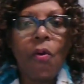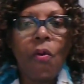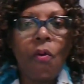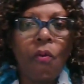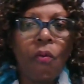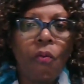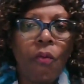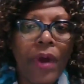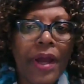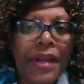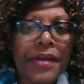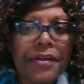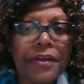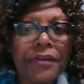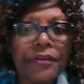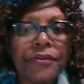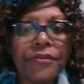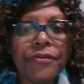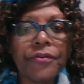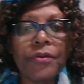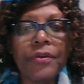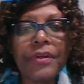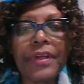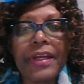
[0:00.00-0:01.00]
When the
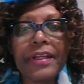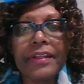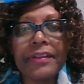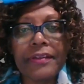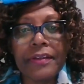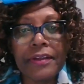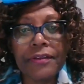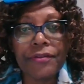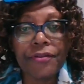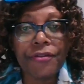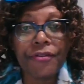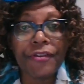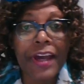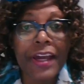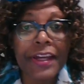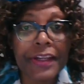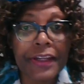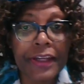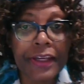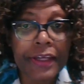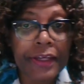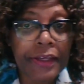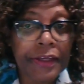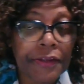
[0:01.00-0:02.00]
student is
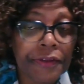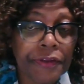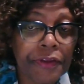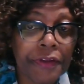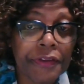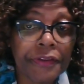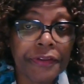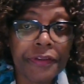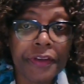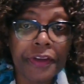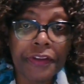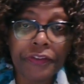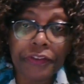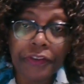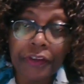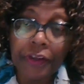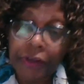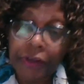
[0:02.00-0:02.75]
ready, the teacher